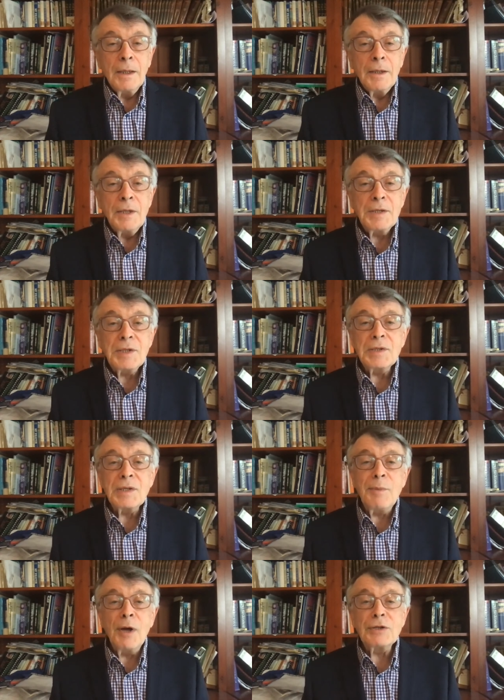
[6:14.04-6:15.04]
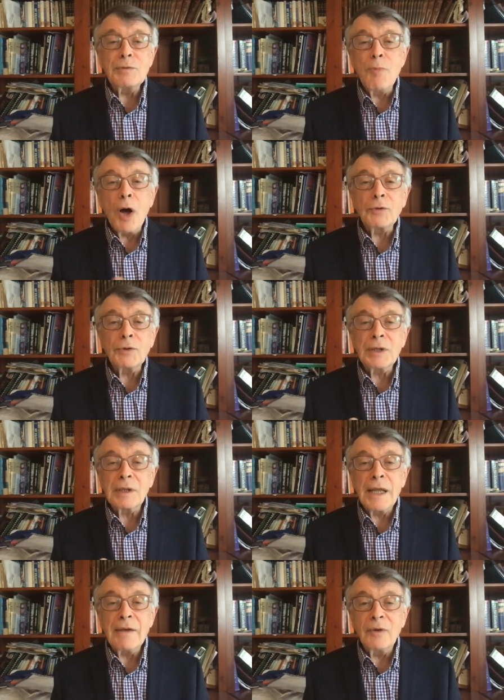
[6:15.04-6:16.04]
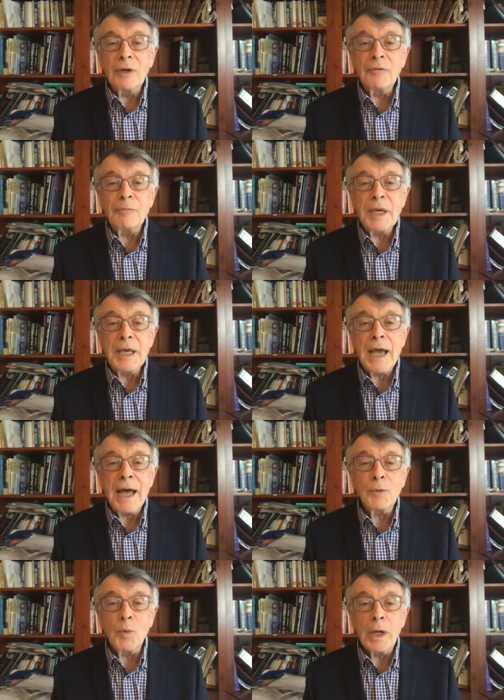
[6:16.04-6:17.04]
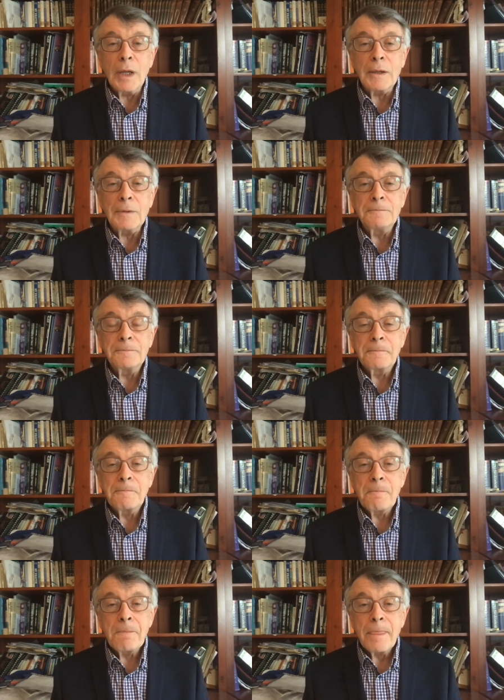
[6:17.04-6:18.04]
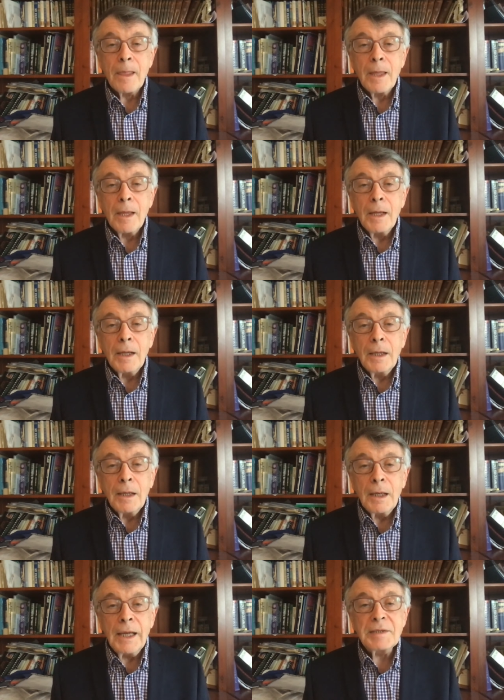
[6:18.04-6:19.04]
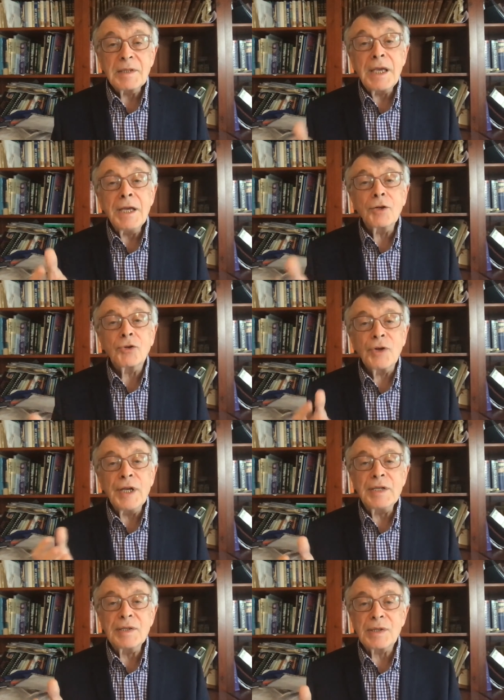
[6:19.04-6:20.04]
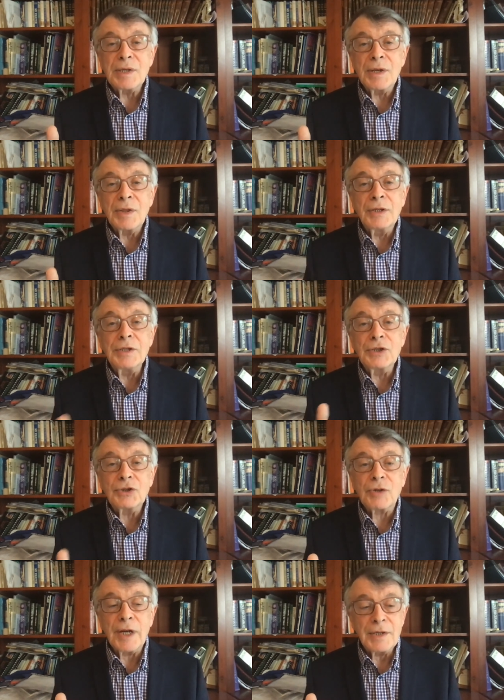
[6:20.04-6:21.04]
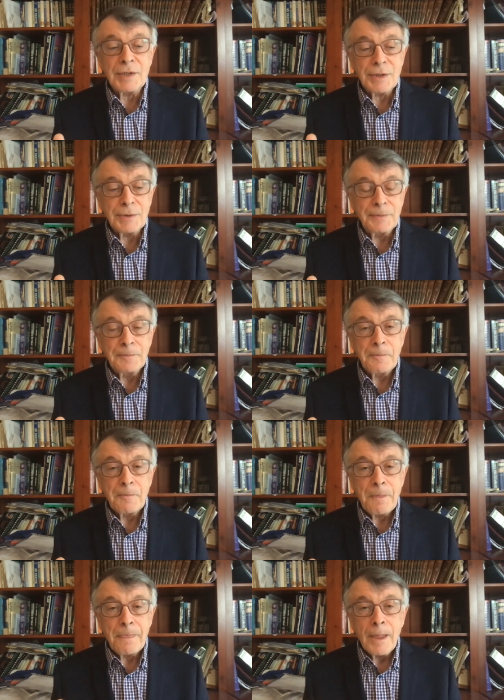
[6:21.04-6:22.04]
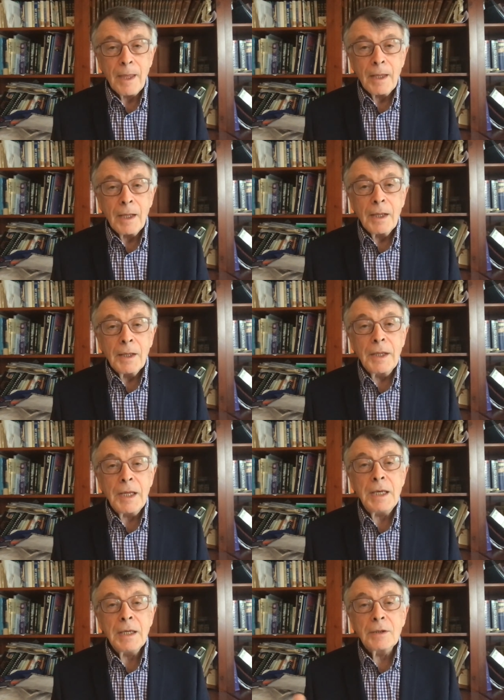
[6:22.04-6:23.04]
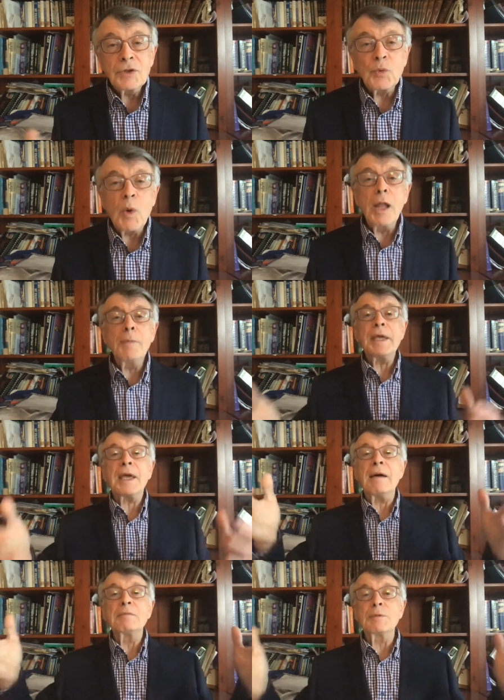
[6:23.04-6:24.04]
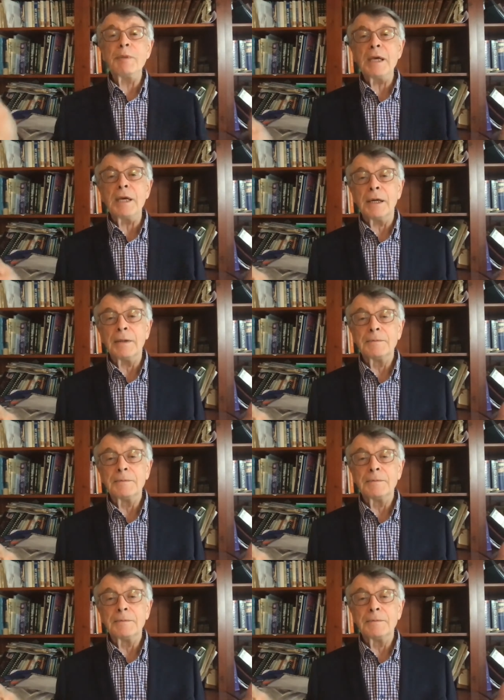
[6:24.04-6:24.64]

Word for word: This is the most moderate level of being unwell. Let's increase the distress. The swell becomes bigger,